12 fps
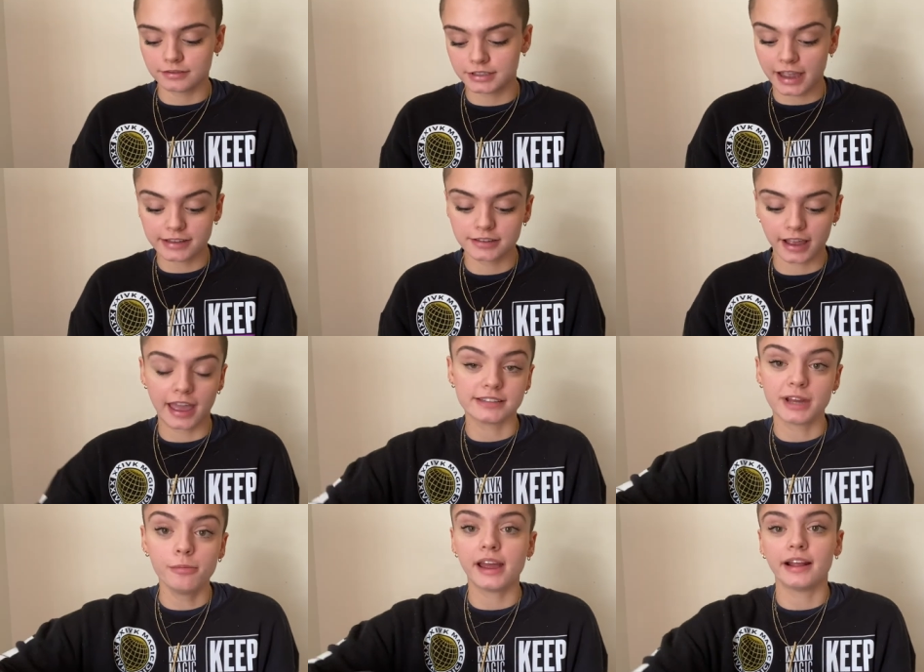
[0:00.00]
I guess I can't
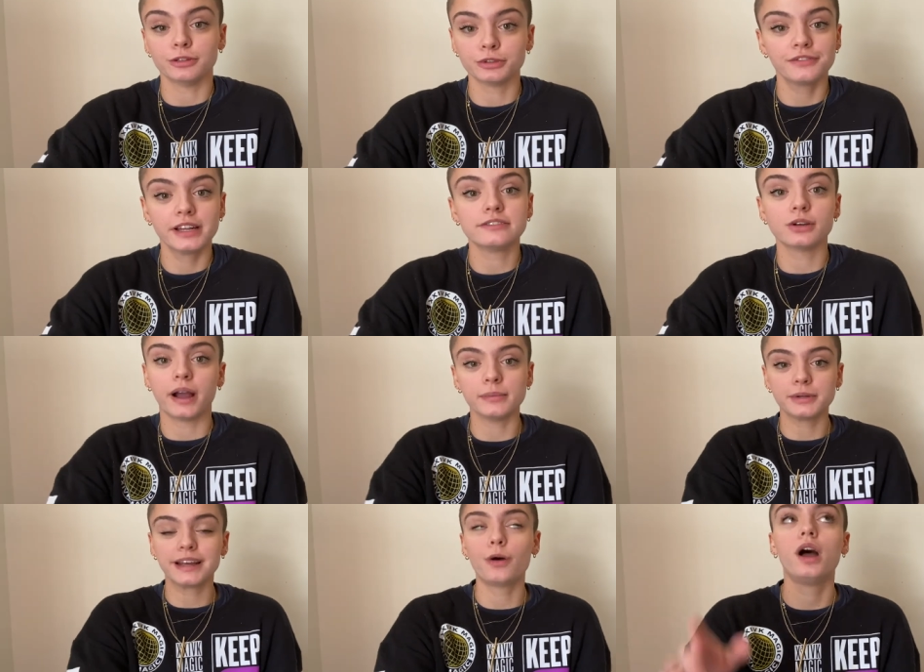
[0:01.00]
help it, and I don't do it in real life, so why am I
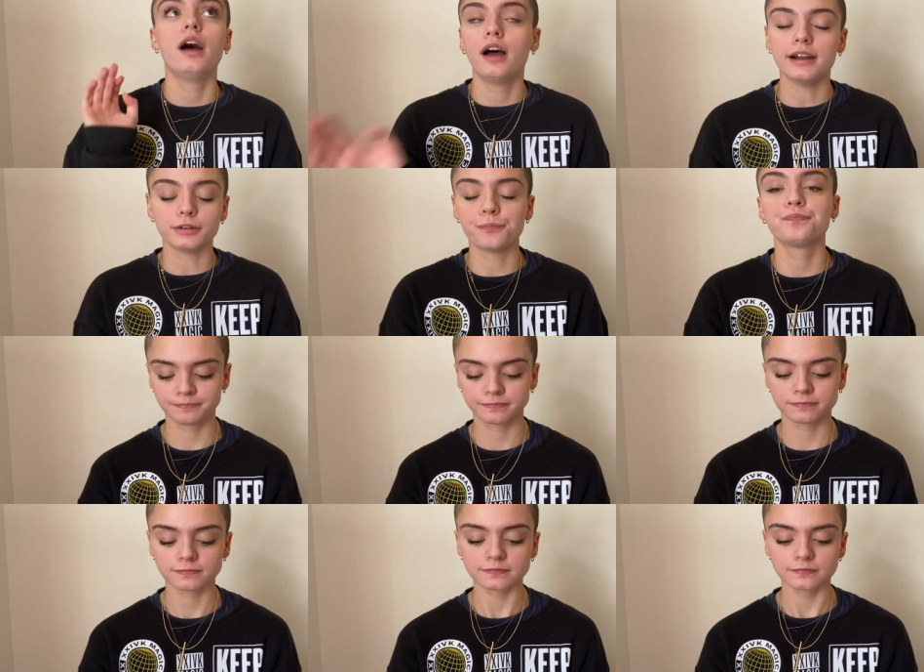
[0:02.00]
doing it now? I don't
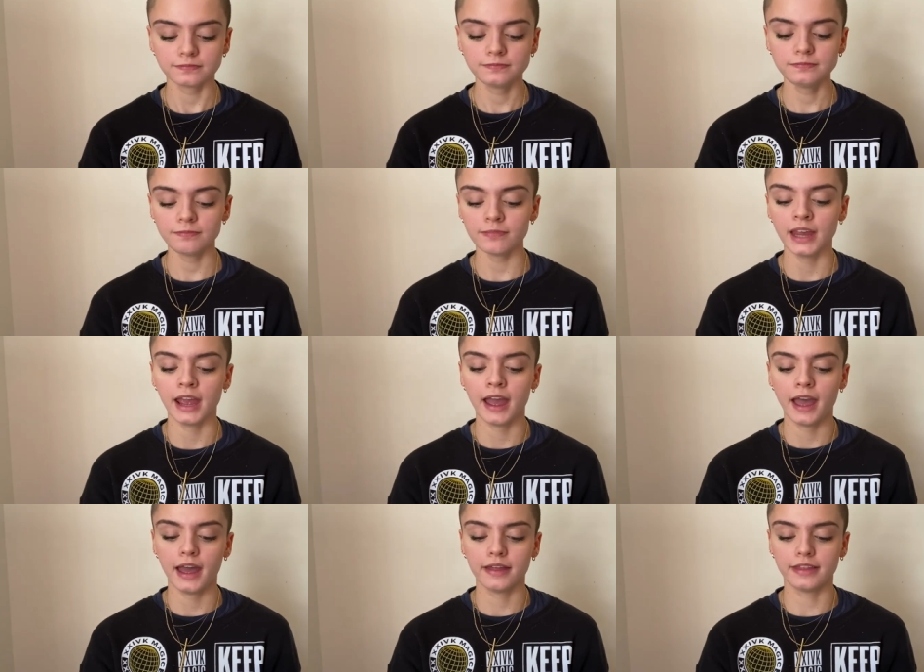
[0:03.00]
know.
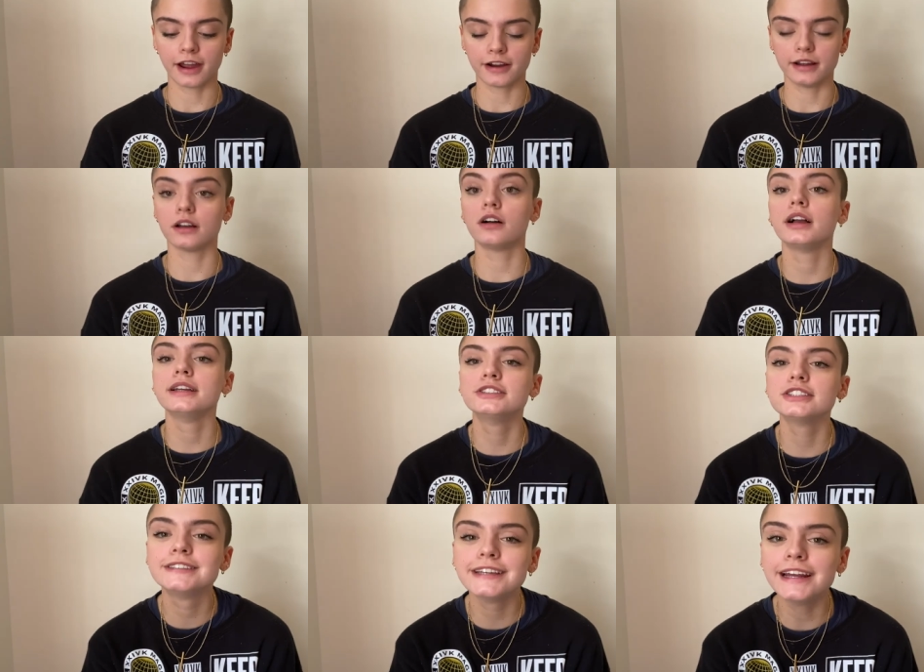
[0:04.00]
There, I
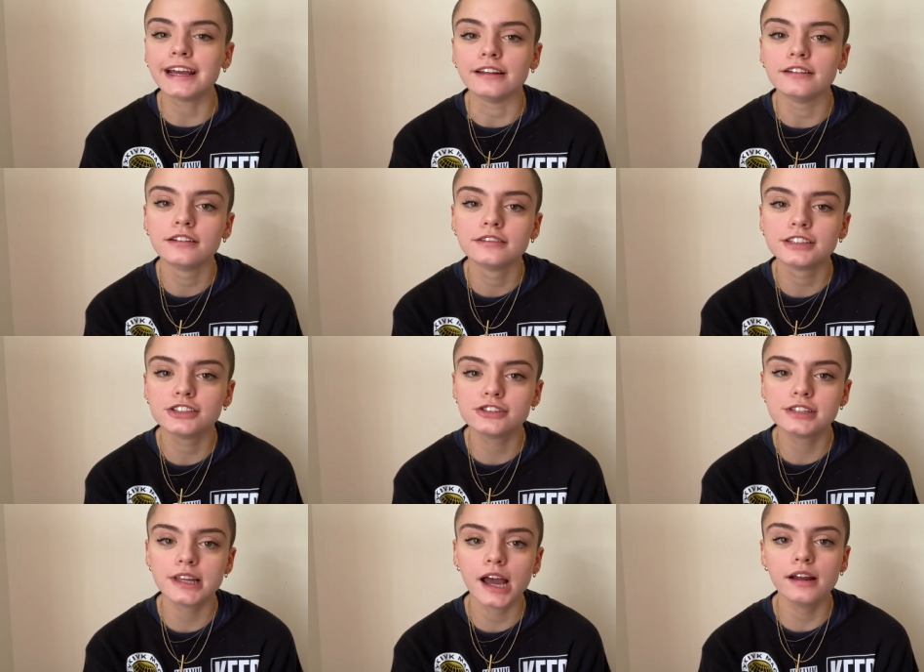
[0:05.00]
just did it. Did you
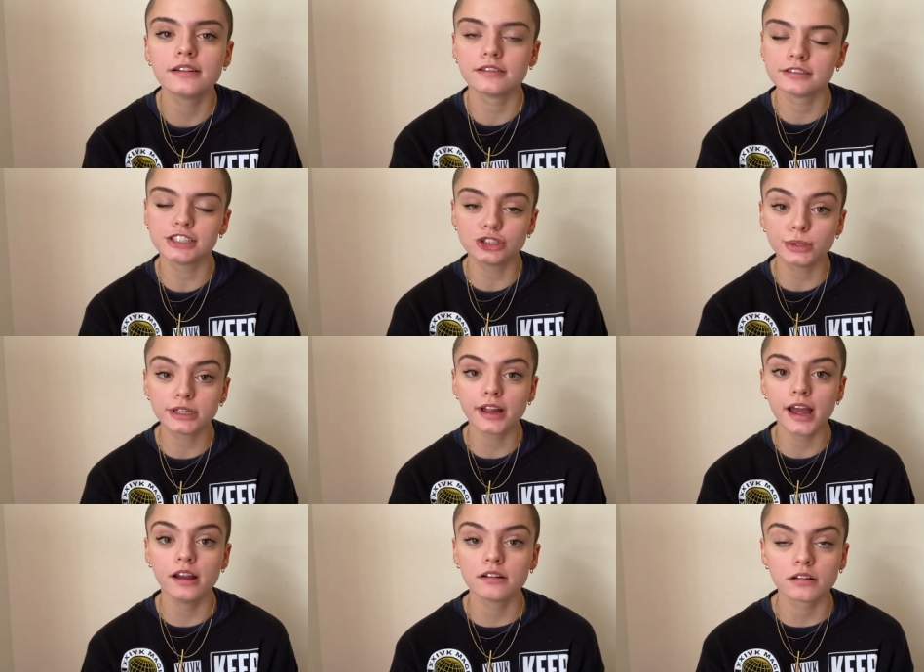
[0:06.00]
see that? Did you hear
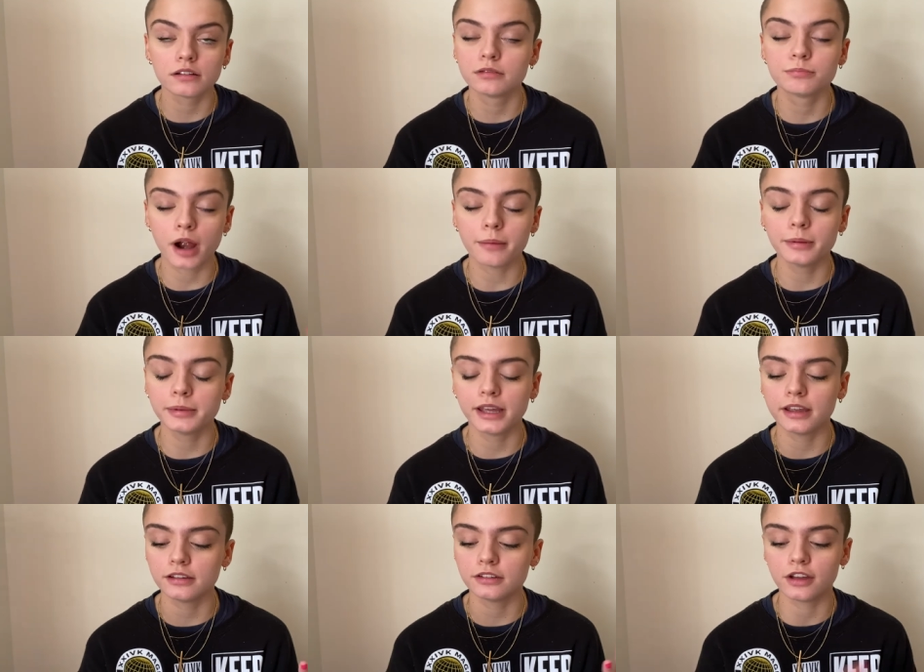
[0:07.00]
that?
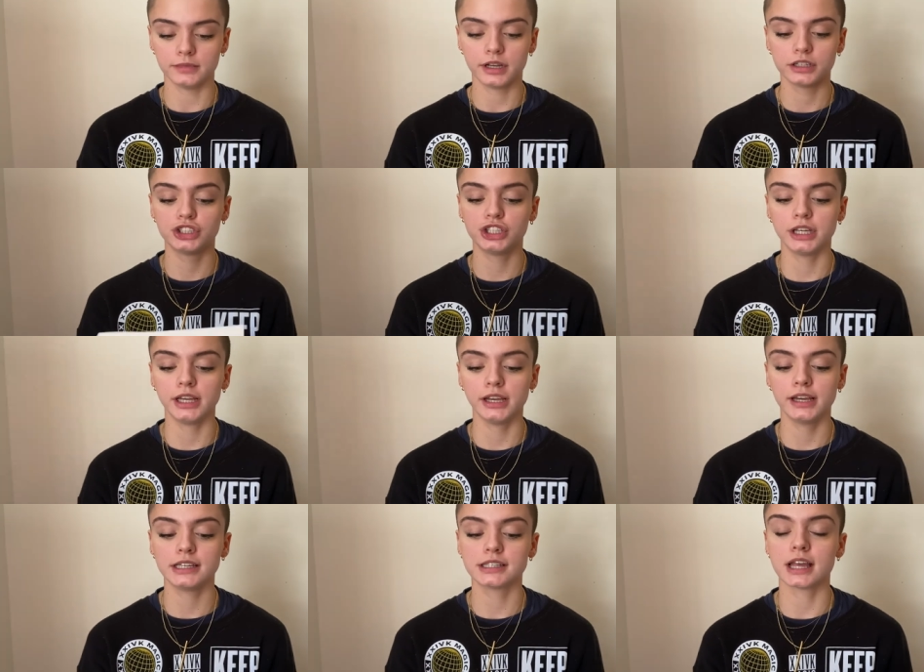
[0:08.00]
Probably. She
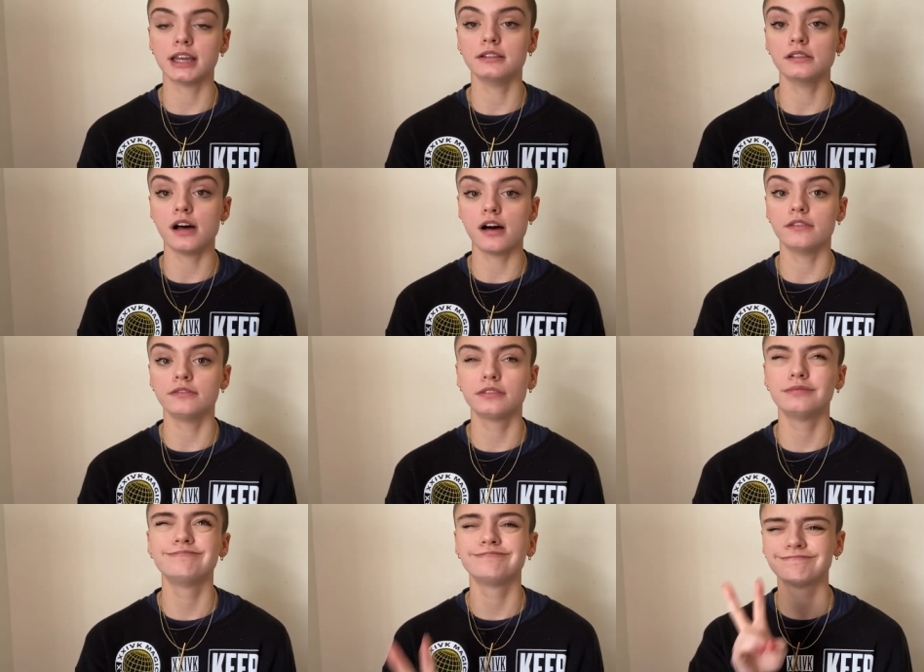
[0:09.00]
is in love
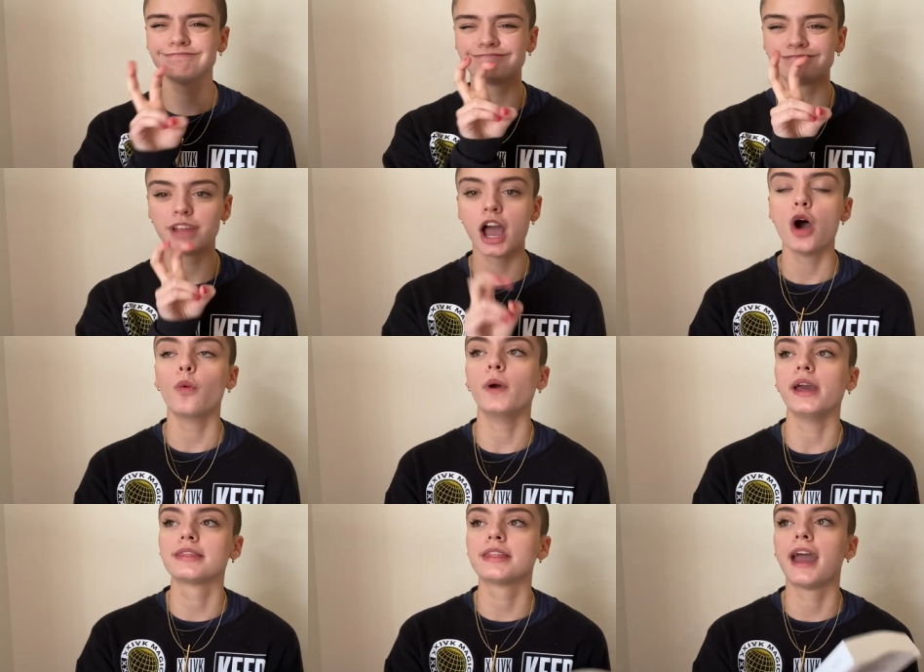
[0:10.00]

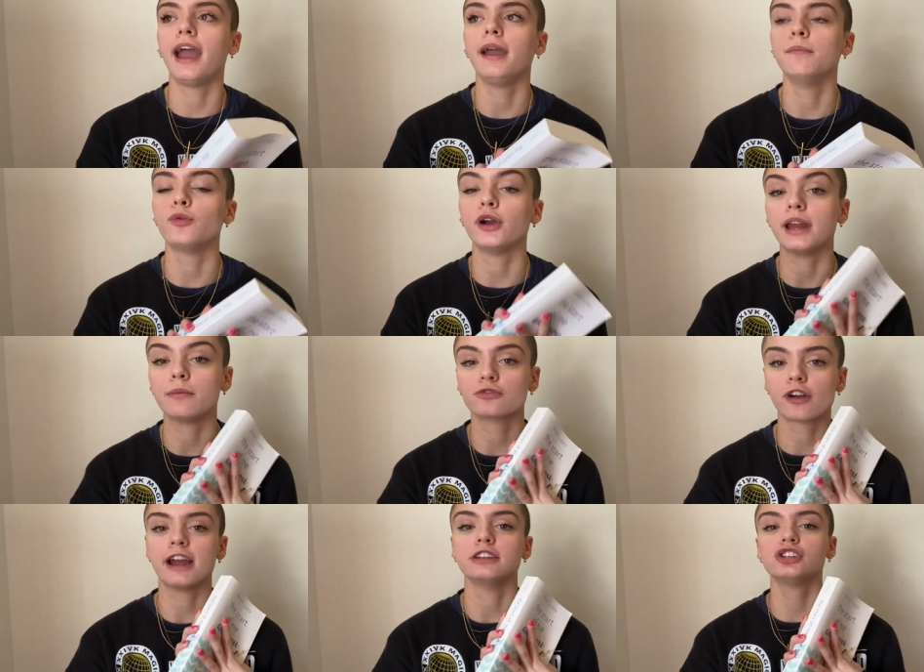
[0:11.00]
with a boy named
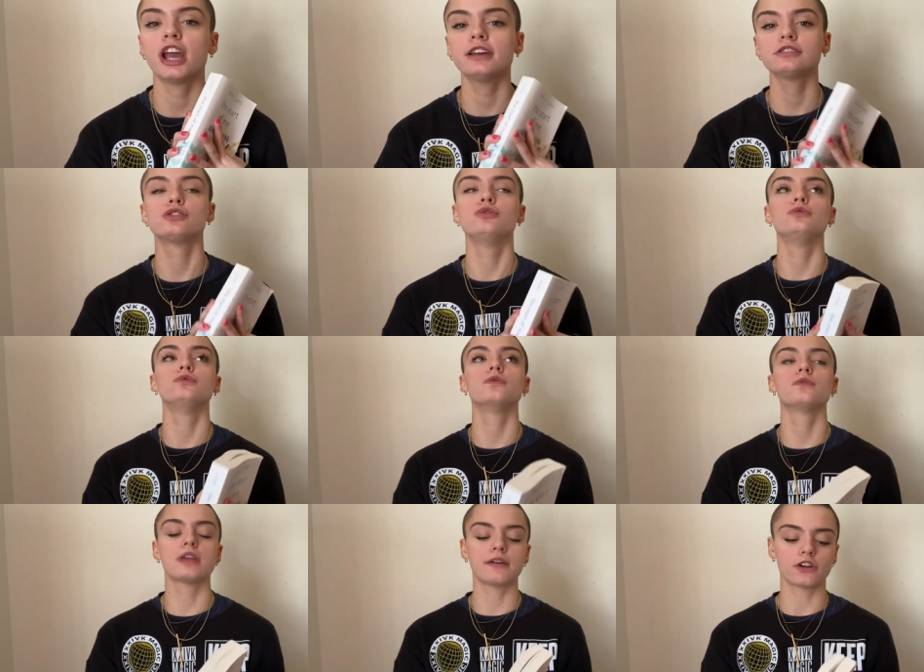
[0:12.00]
Ryan Chase,
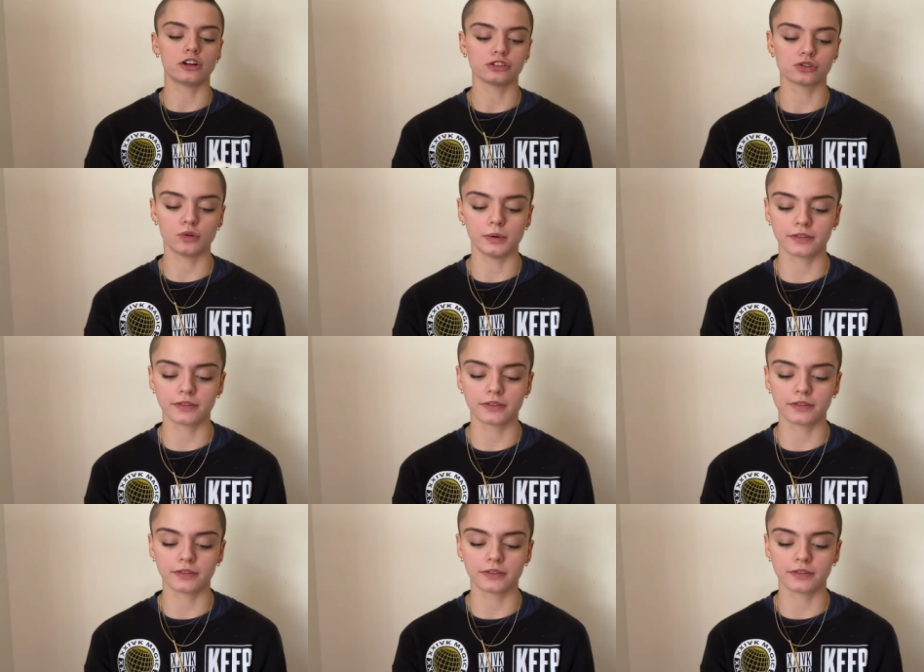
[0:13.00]
who they've gone to school with